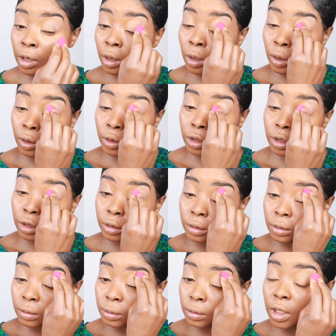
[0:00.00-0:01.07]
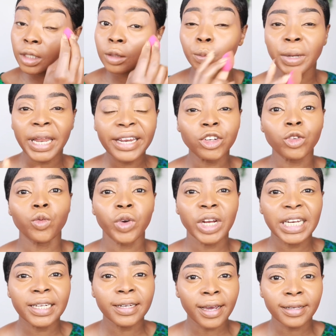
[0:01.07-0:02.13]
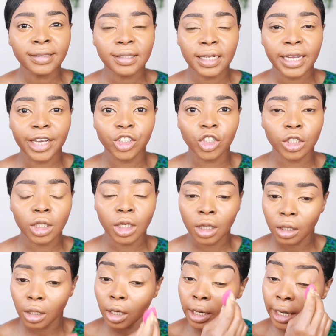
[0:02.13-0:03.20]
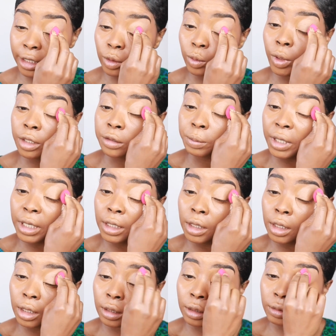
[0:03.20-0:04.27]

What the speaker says: good. It's blending really nicely actually. I like the way it's blending.